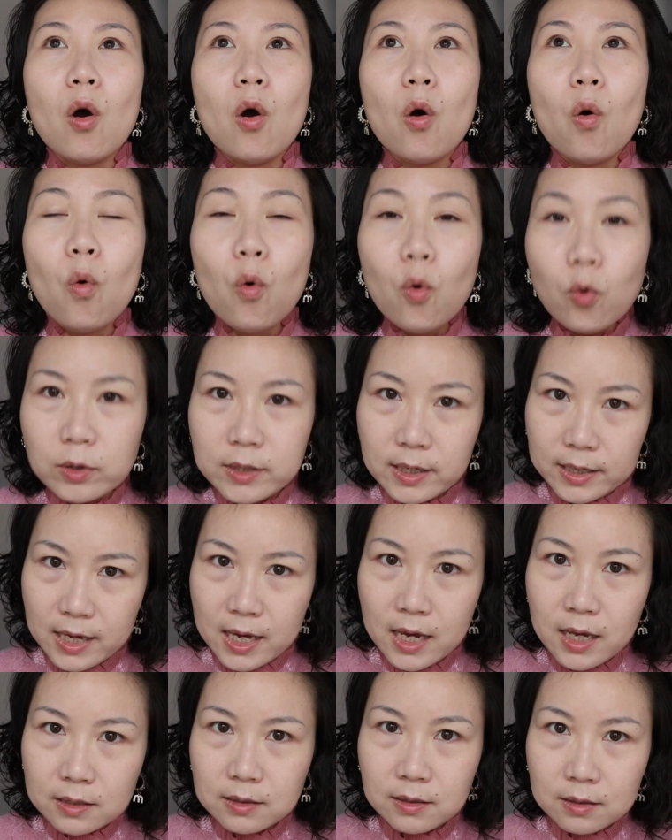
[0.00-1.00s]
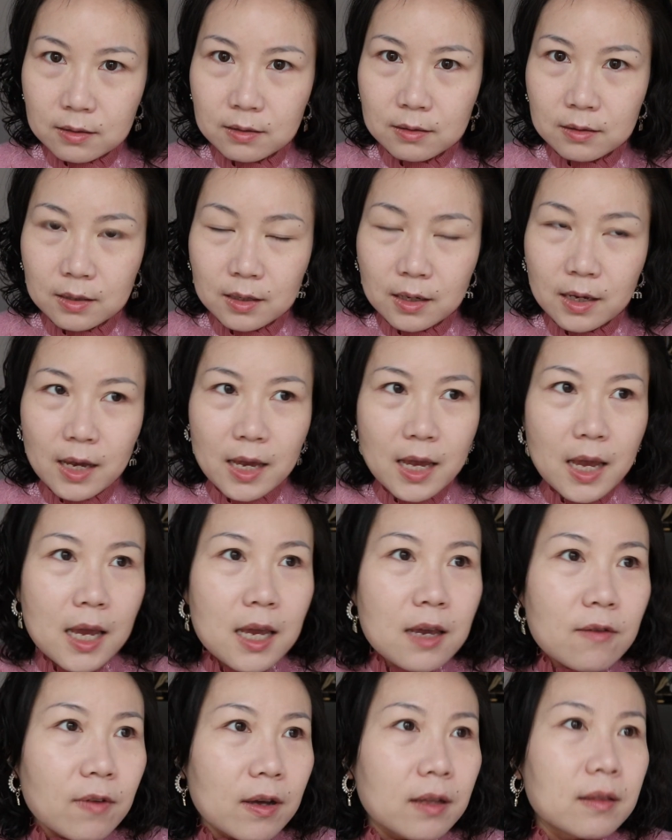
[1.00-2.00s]
All the kids,
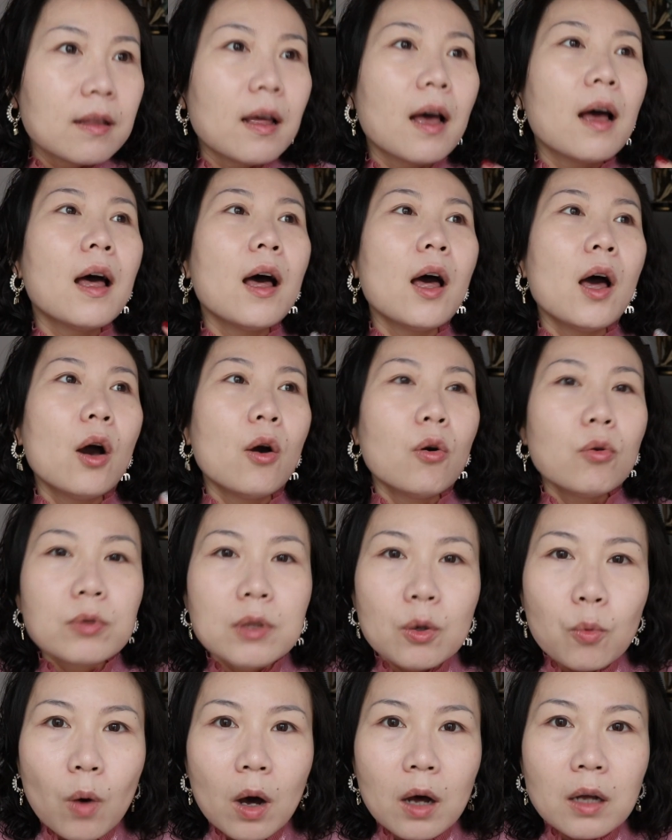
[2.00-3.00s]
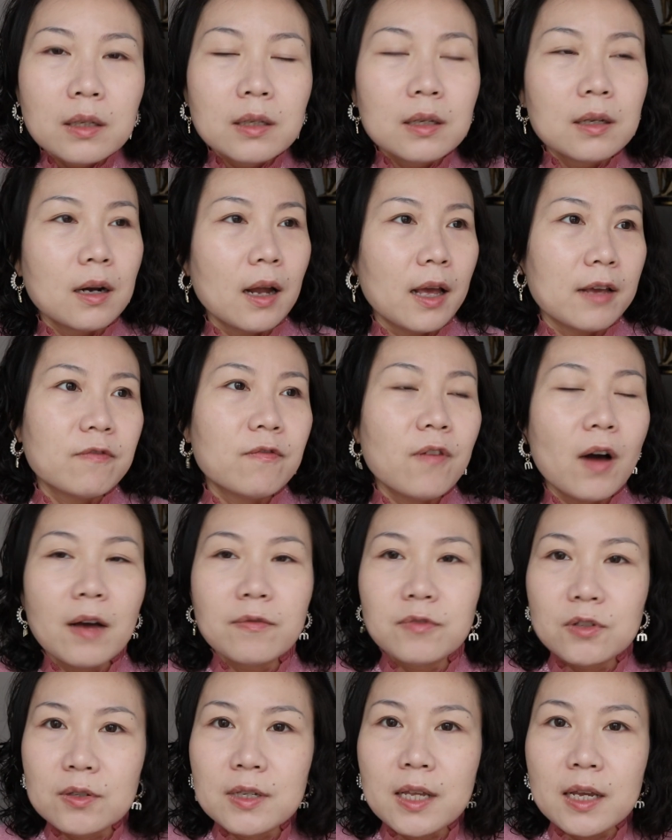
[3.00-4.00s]
even older one, like
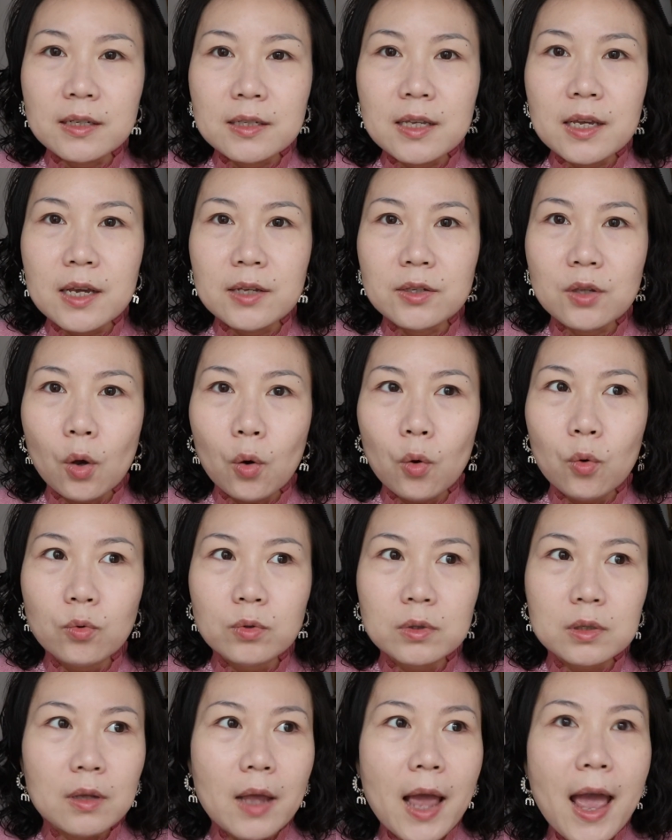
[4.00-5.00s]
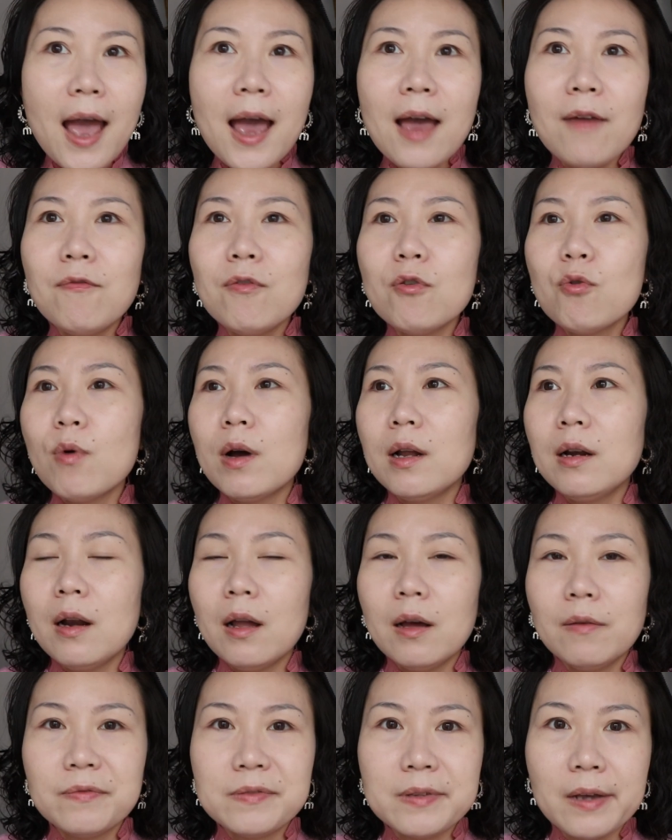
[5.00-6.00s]
5 to 6 years old, everyone
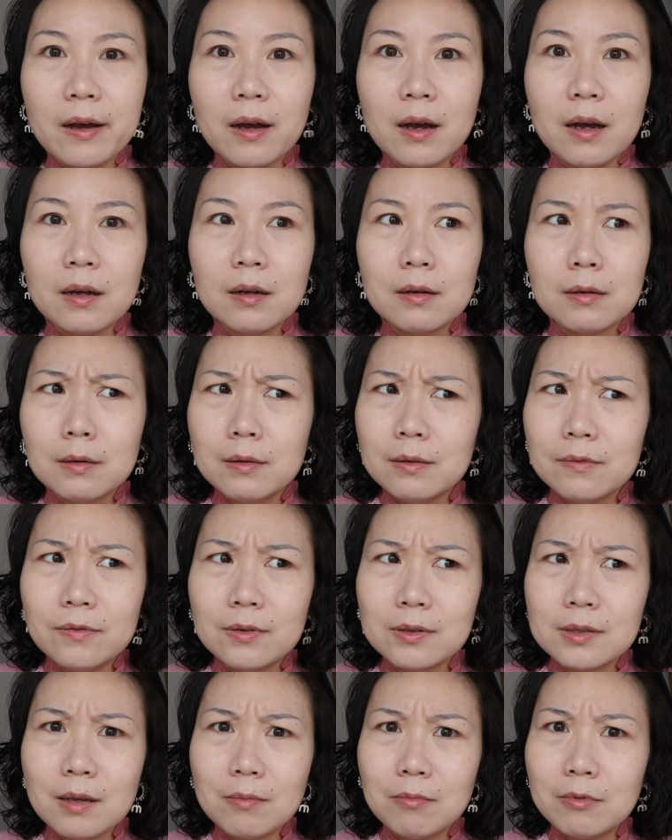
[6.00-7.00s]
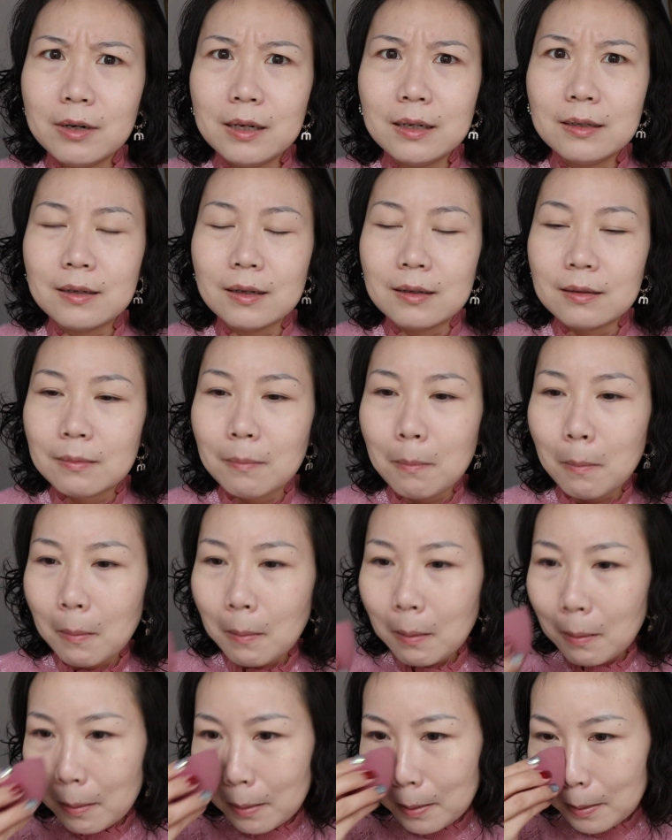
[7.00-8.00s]
loved her for some reason.
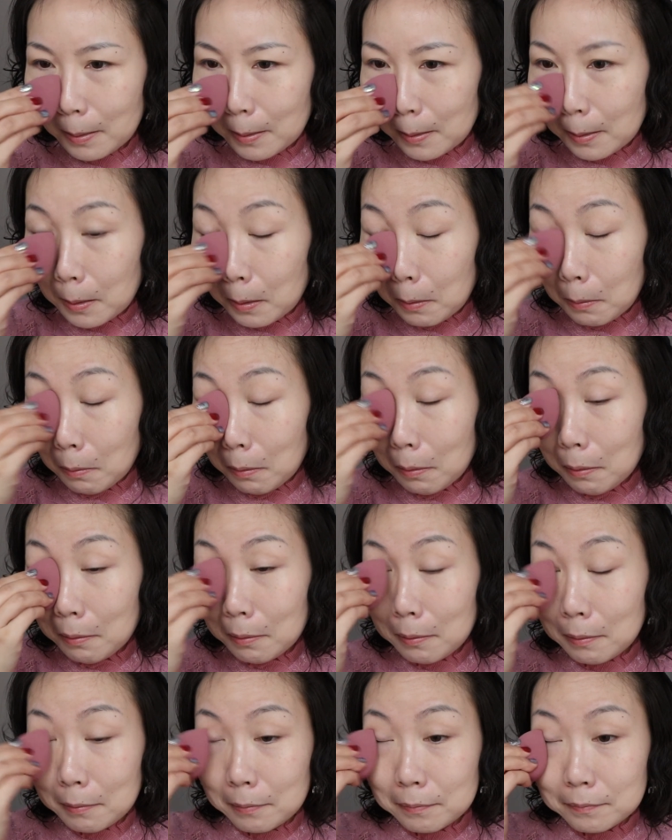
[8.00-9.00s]
Oh.